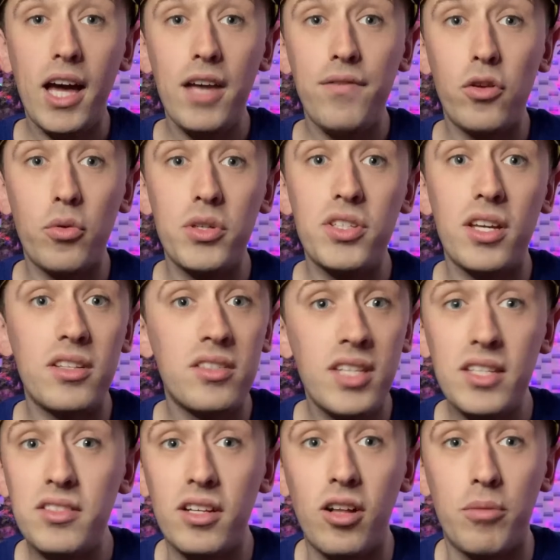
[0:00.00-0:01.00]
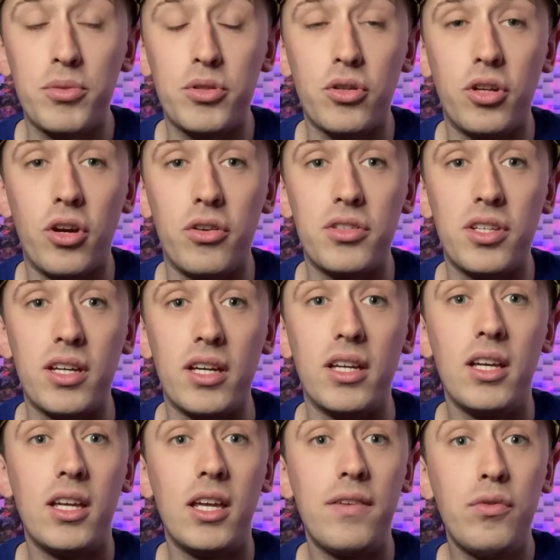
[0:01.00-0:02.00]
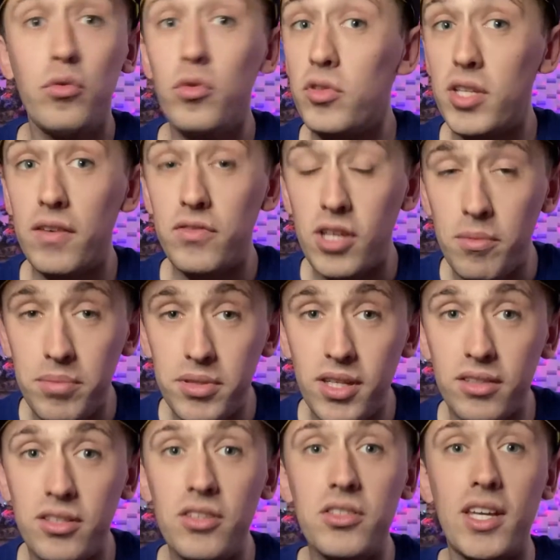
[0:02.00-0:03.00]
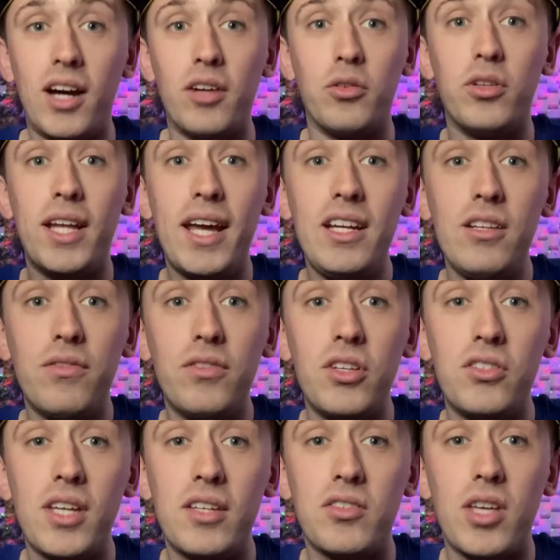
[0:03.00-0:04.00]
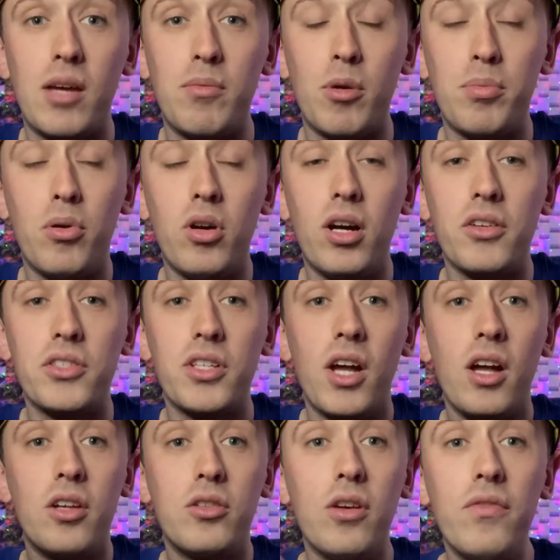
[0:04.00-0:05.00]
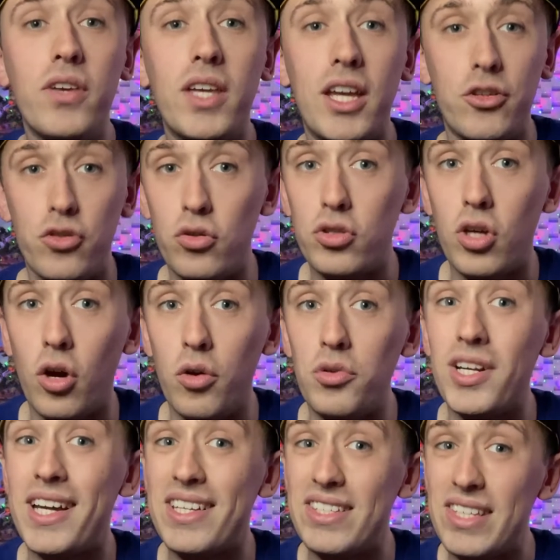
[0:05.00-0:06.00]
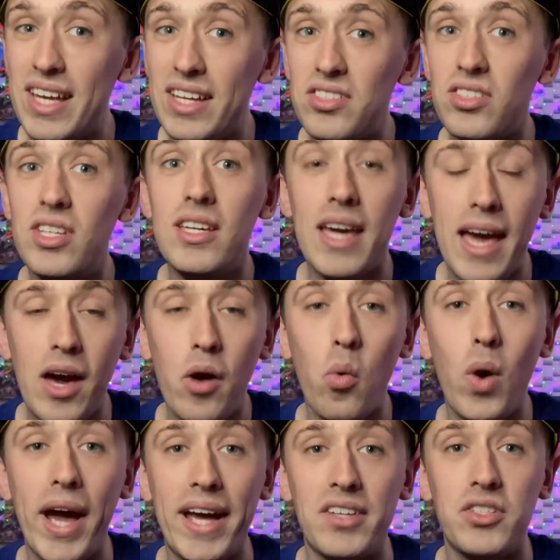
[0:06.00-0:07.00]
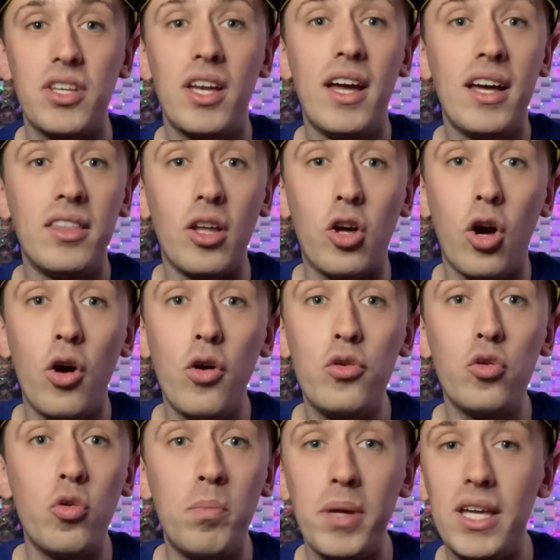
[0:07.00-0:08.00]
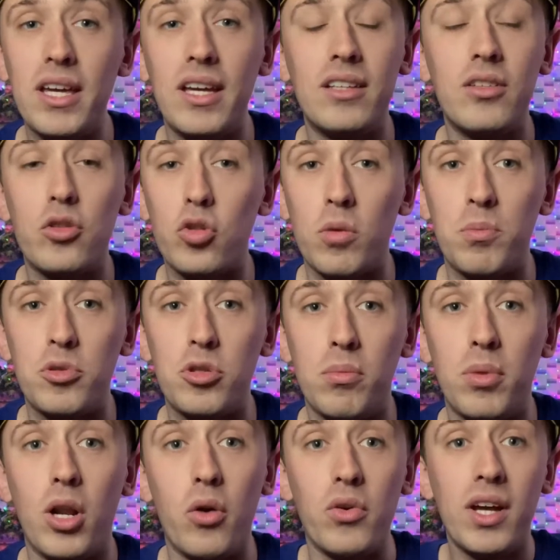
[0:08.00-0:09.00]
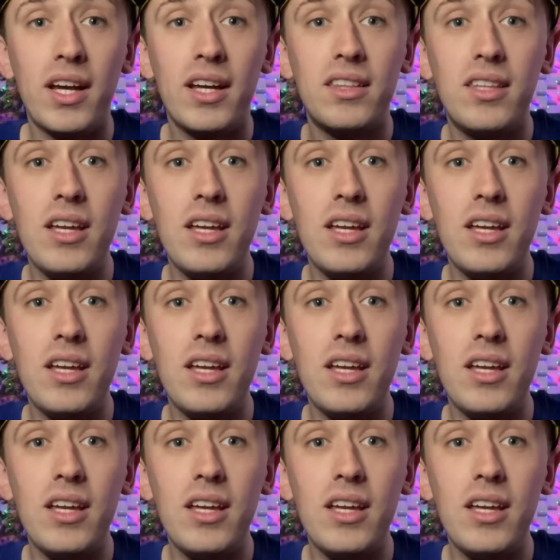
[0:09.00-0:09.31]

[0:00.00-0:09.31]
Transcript: Hey viewers, Zesty Lime Studios here. If you want to save 10% discount on any of these X-Gamer products, don't forget to use code ZESTYLS. The code will be in the description below.